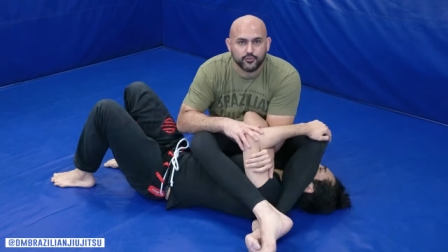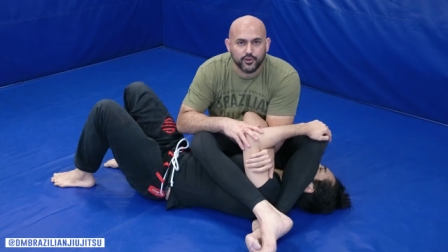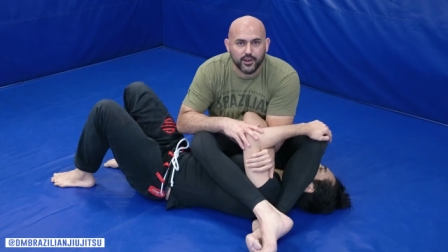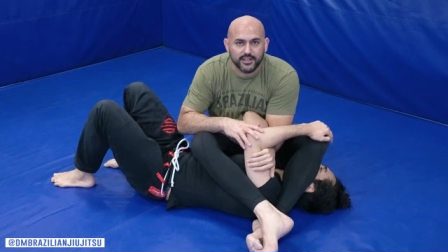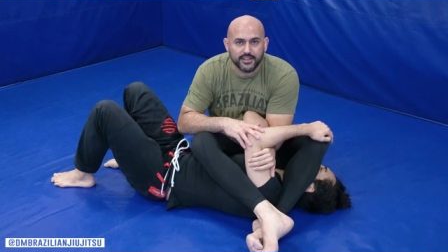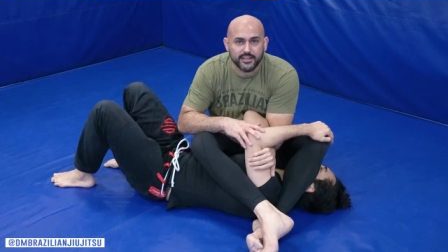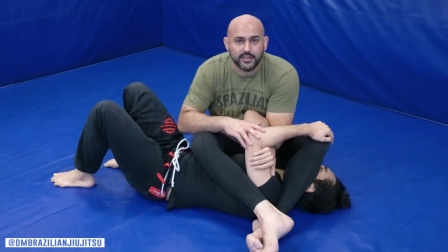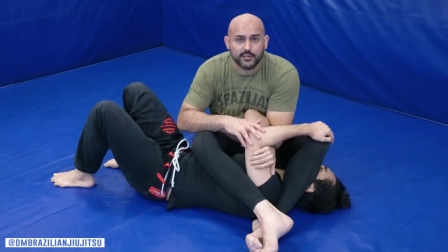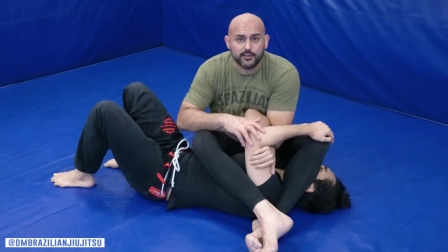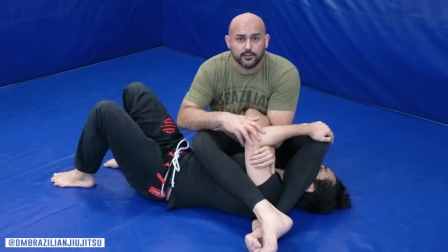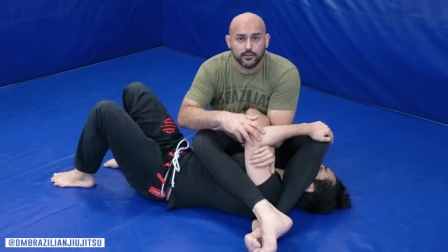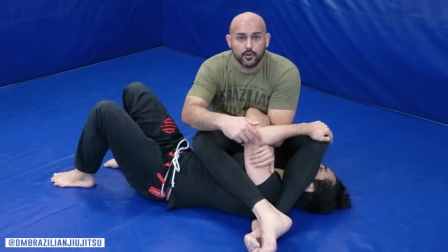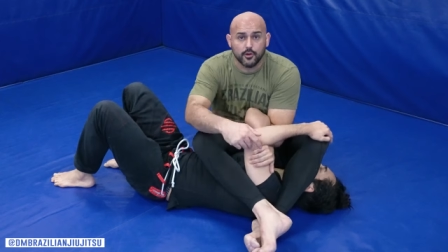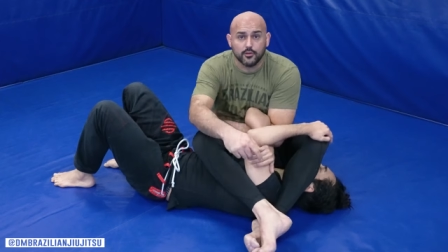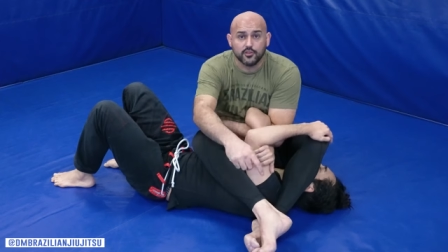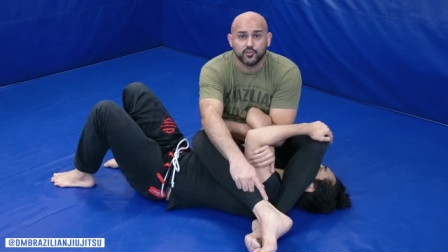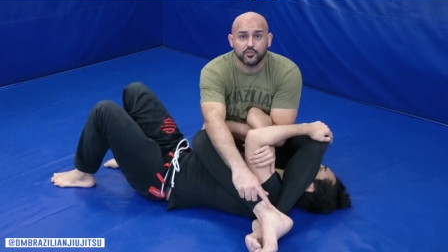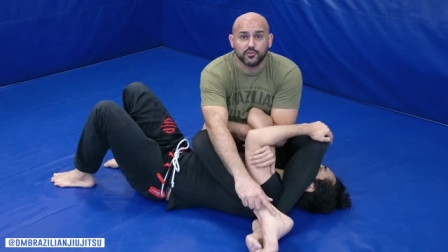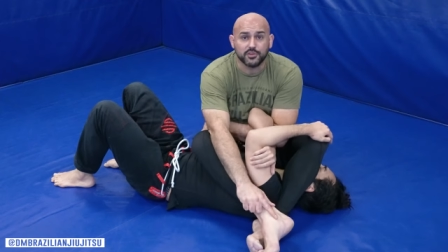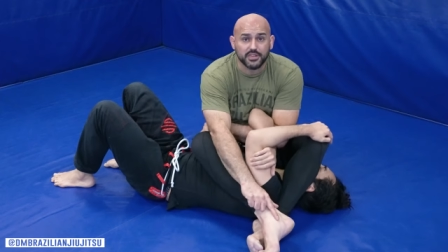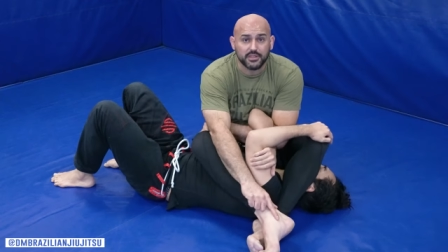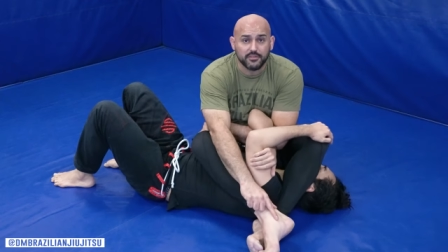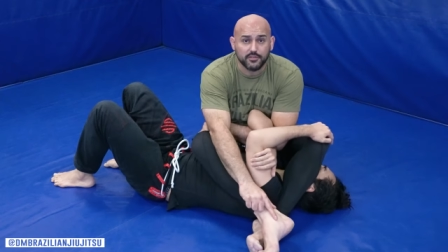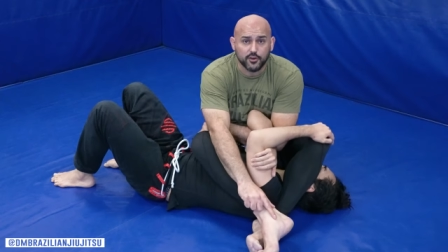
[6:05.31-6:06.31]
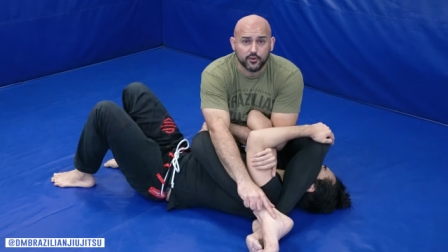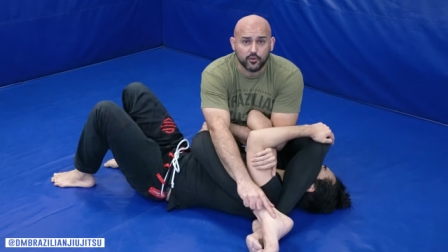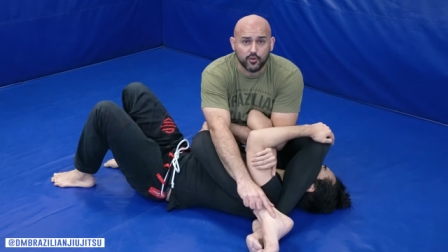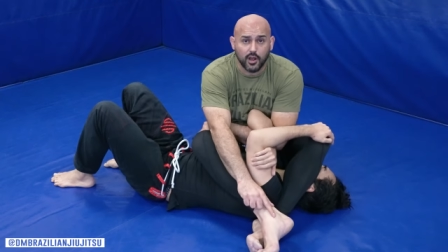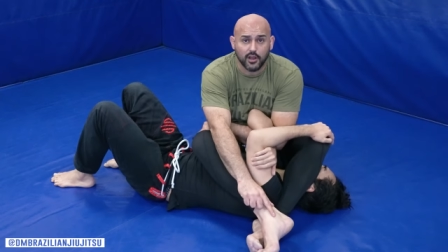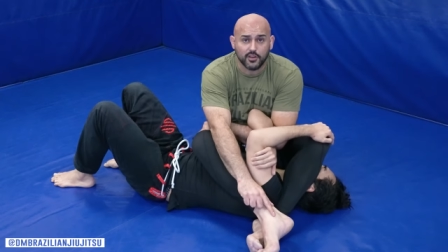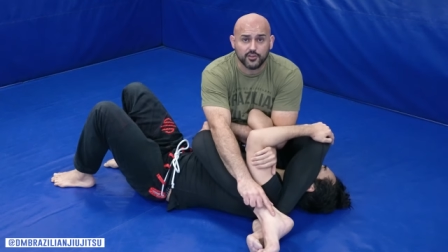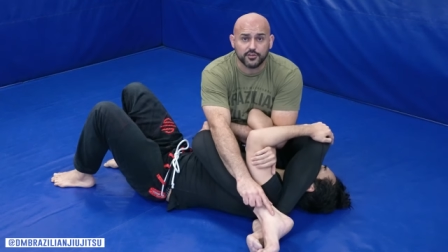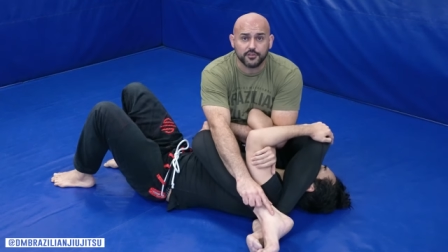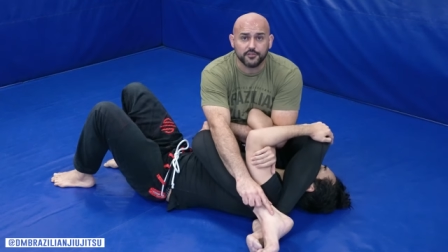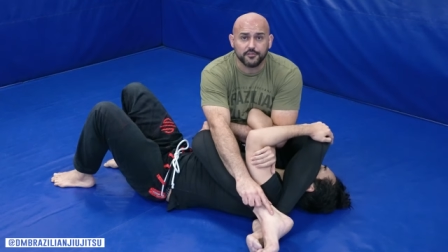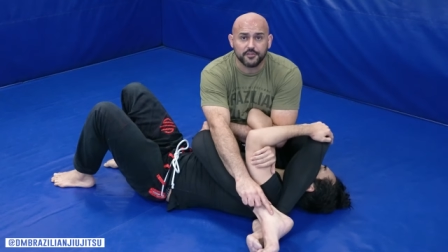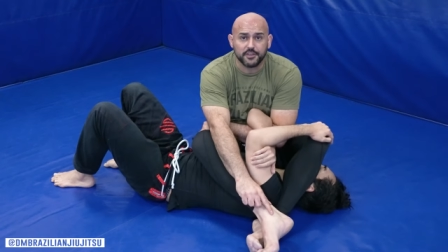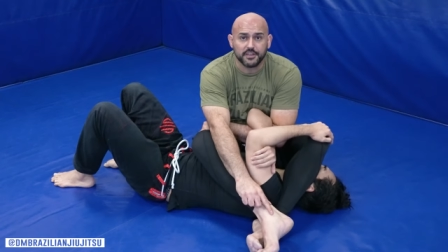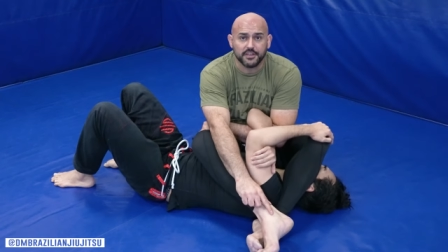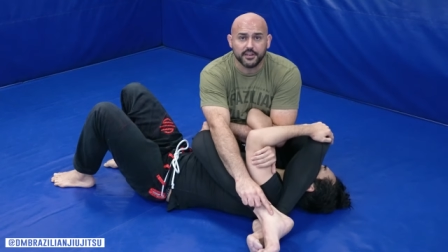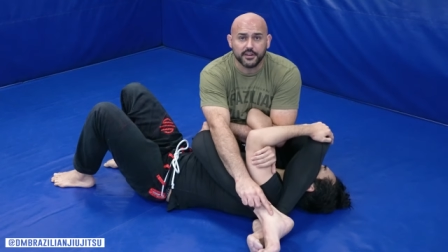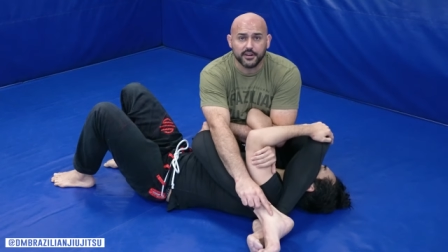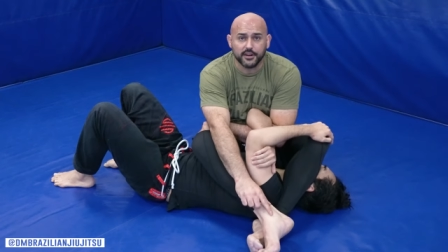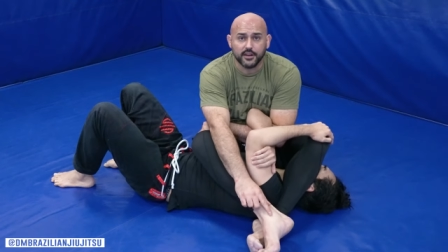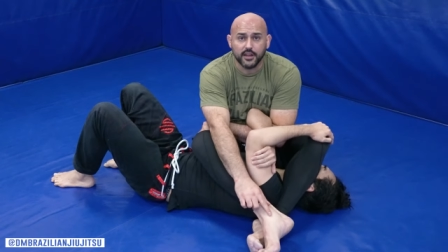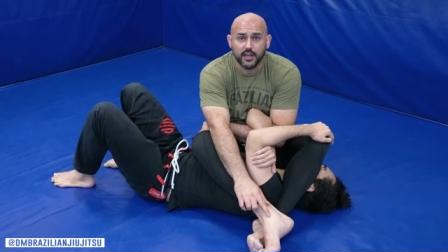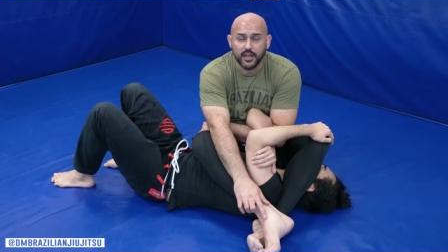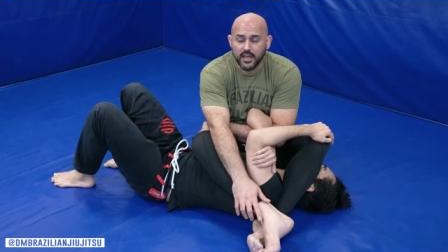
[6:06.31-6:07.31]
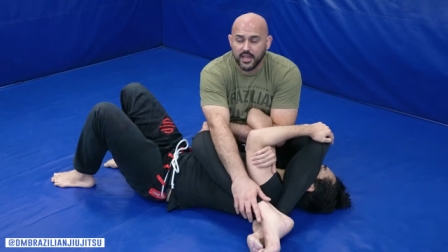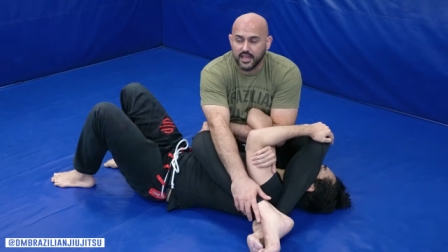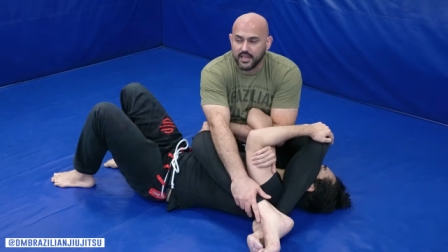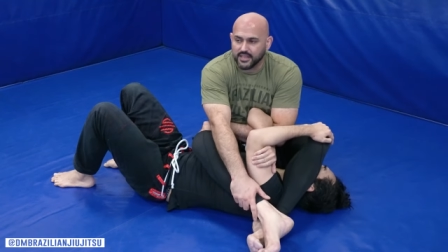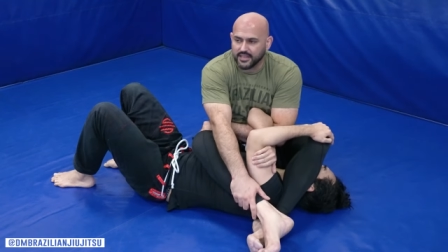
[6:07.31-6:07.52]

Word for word: try to get close. You can even cross your feet here.